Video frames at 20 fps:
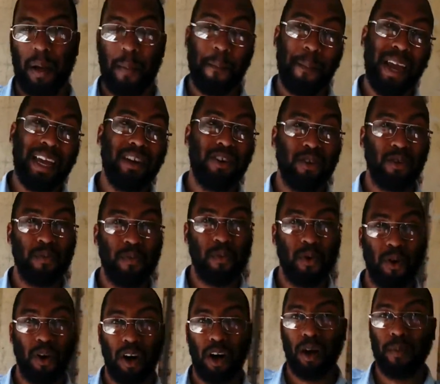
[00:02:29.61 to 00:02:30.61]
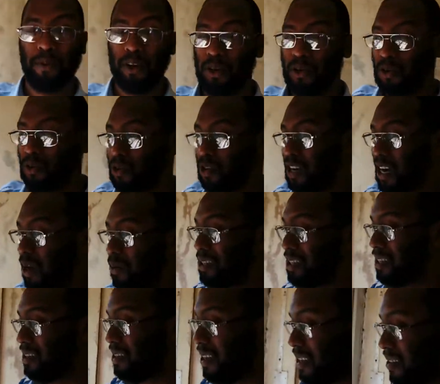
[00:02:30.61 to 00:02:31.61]
may do more harm than good. Now,
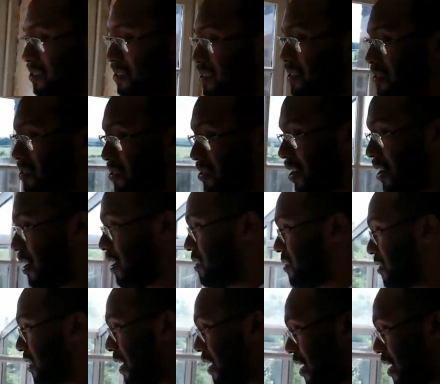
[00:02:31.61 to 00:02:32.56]
it's a decent sized